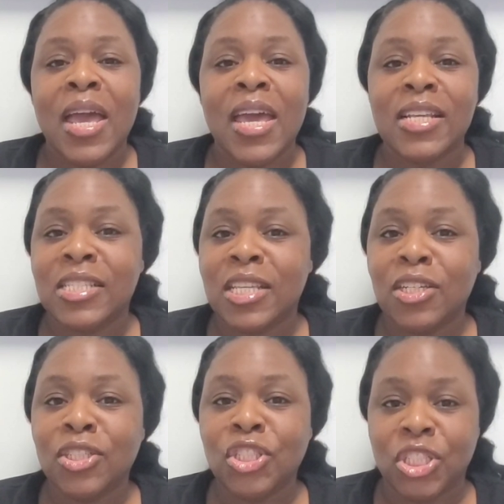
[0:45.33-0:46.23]

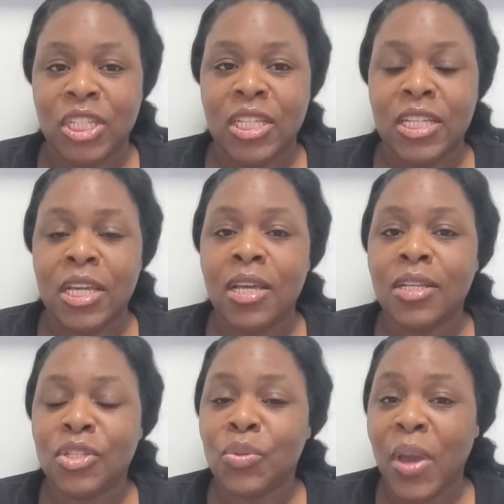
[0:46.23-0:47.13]
SLG
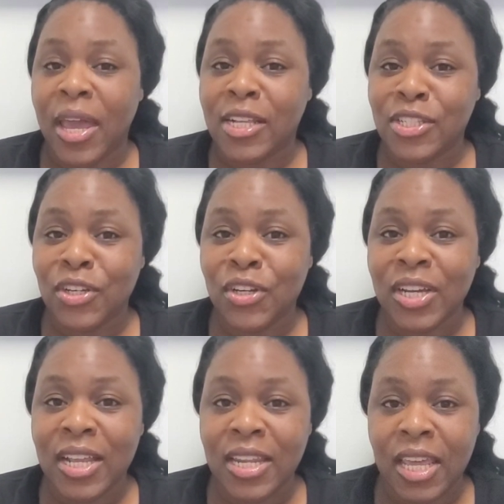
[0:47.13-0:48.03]
to add to her
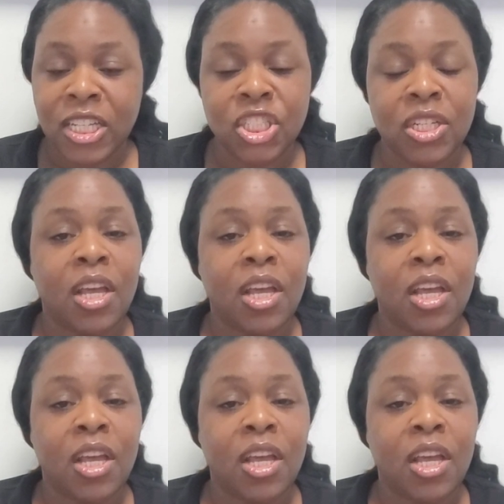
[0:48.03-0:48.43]
collection.